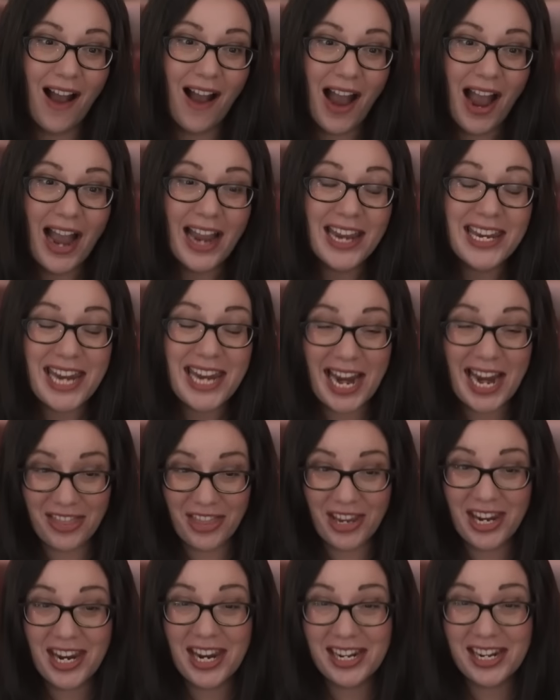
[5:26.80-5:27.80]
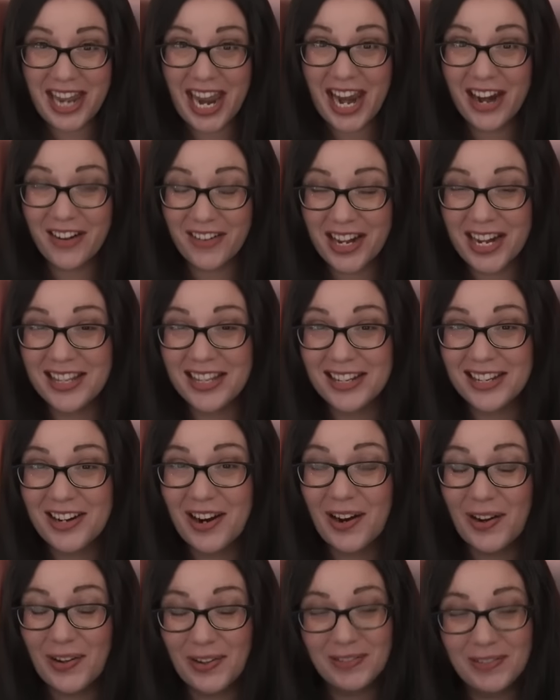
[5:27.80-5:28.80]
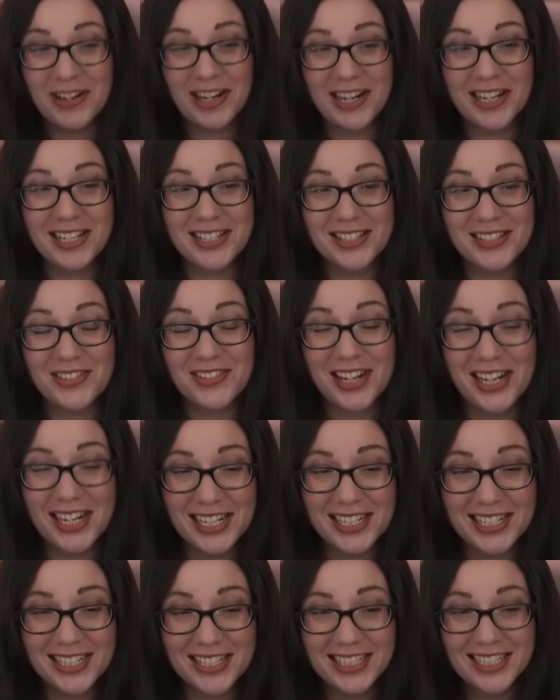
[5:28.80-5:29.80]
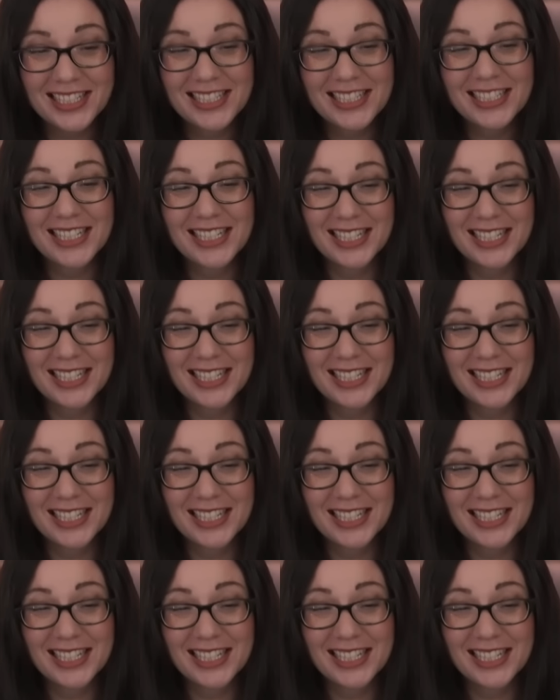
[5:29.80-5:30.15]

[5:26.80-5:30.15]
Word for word: Yeah, the canary in the coal mines, right? She's